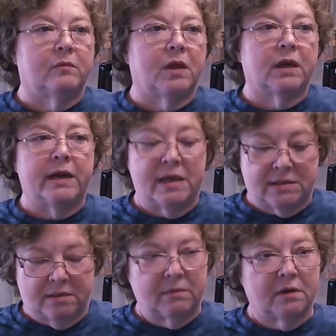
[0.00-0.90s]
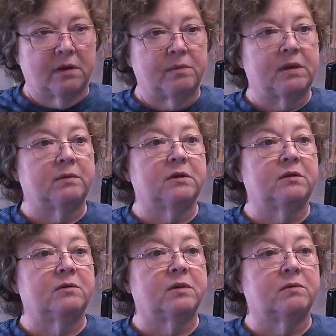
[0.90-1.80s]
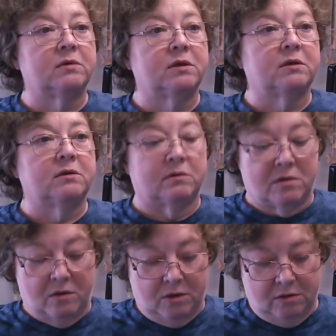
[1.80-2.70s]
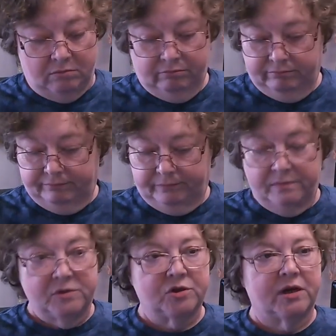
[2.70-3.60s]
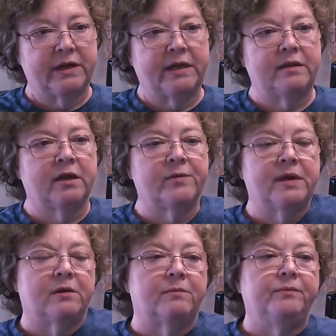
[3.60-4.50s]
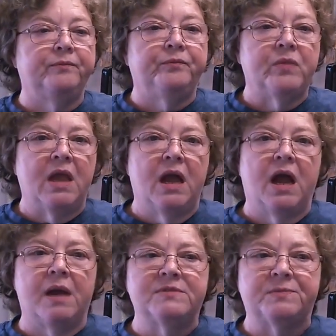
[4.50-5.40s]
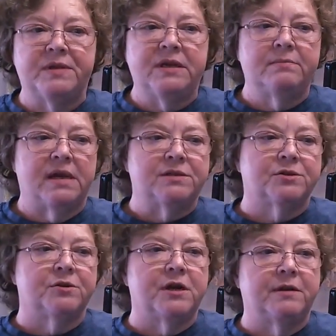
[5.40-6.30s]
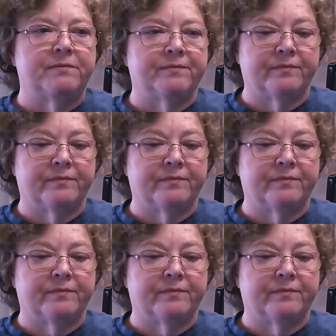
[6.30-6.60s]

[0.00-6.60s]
Oh, and I guess I'm not going to be able to do what I want to do. Hold on. Try it again. There we go. I'm splitting my screen.